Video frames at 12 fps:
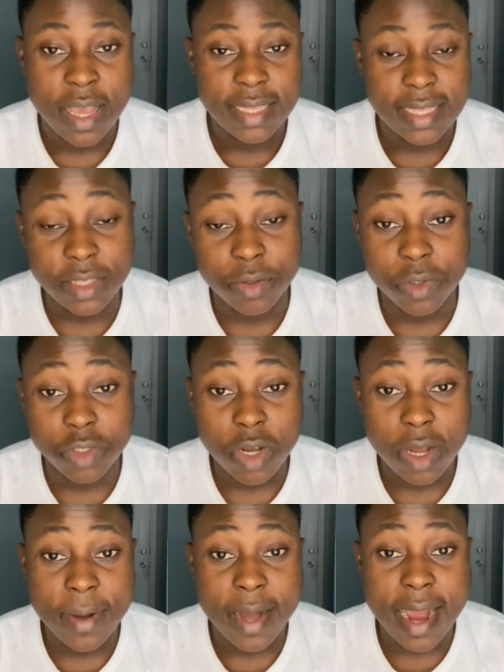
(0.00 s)
Then when we talk
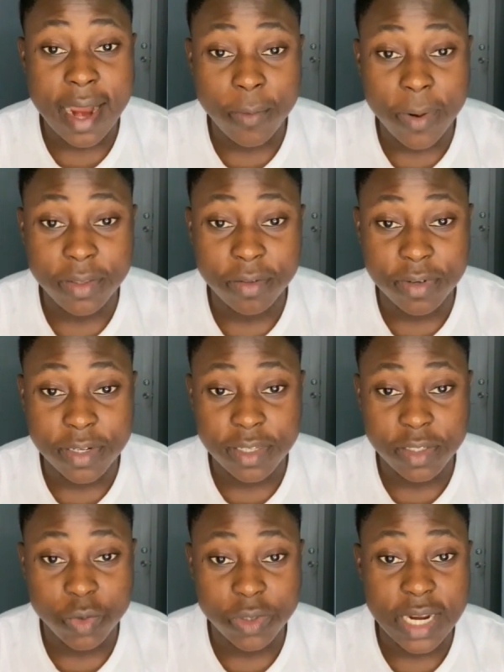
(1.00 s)
about R1
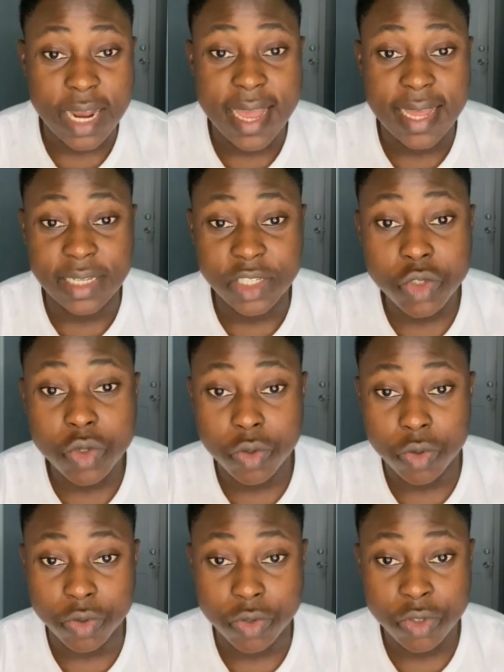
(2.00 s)
universities, which are elite
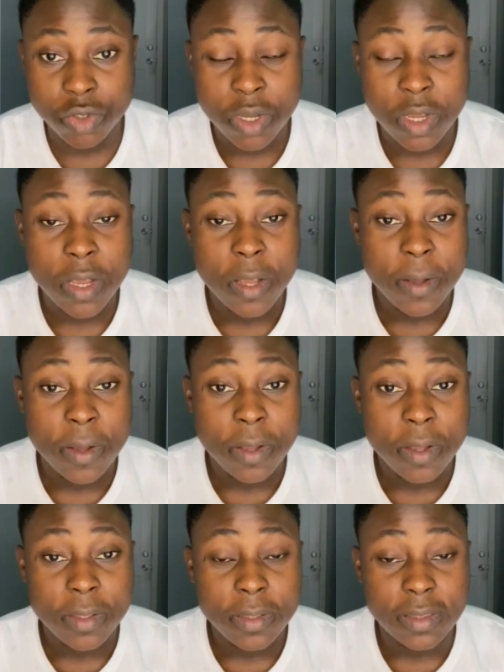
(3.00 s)
schools,
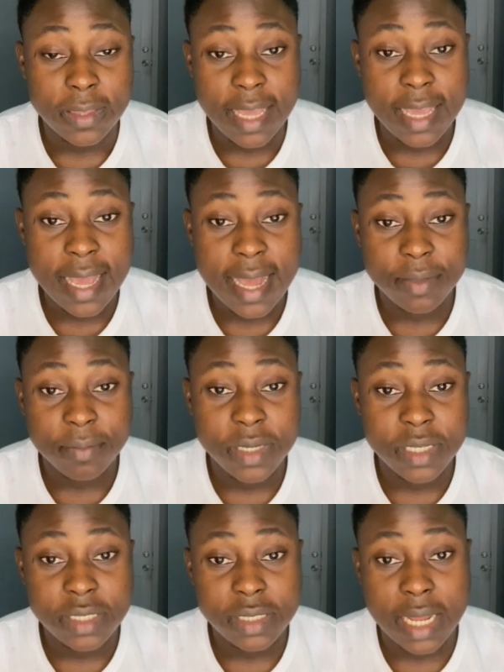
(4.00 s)
they
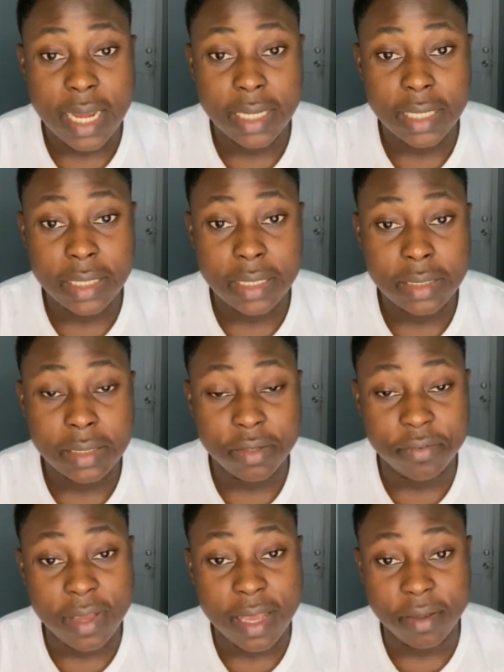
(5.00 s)
admit, like,
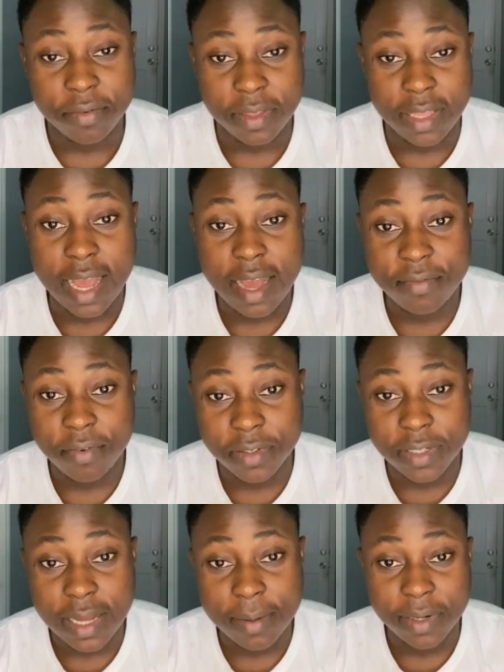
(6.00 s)
if they have
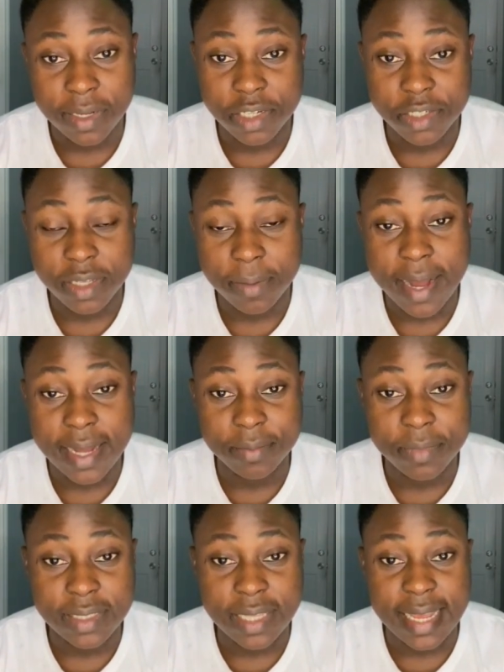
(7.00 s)
100 applications, they might
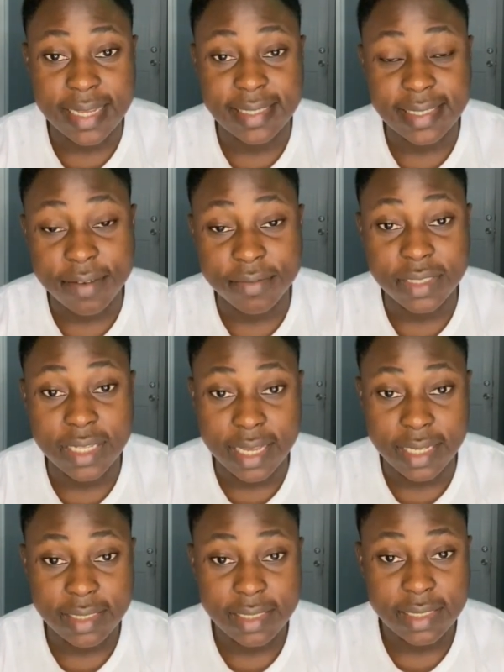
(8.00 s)
admit like 7,
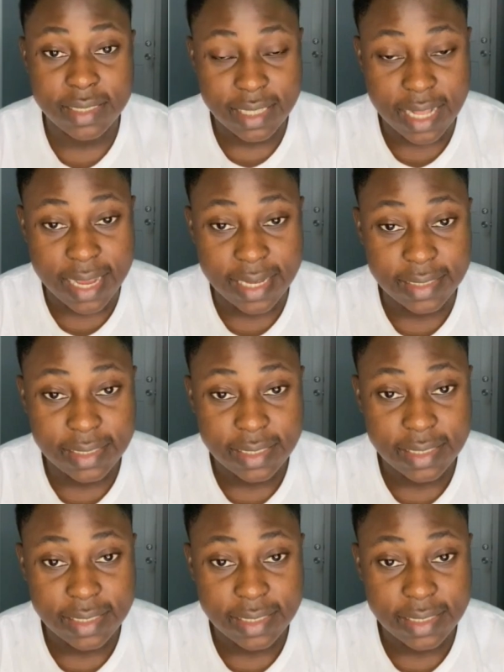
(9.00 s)
8, 9,